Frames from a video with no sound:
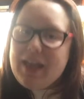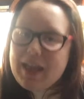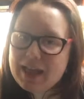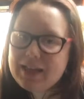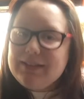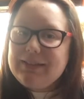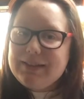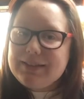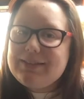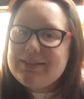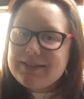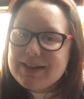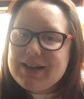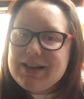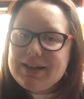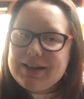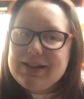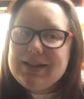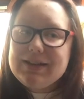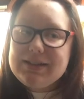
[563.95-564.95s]
at least
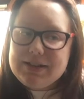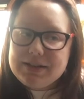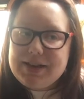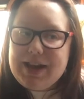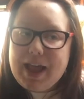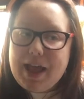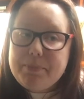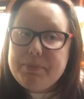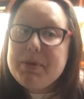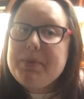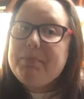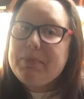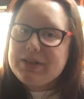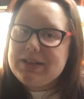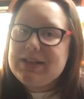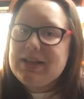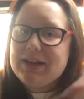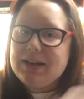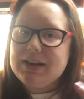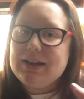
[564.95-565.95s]
da-da-da didn't happen, but
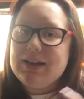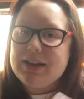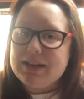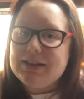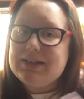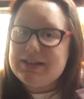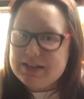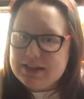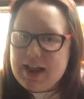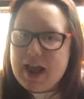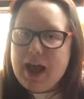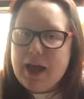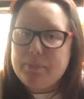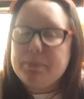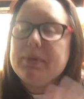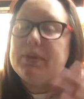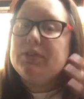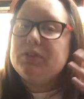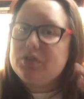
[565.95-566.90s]
da-da-da did happen.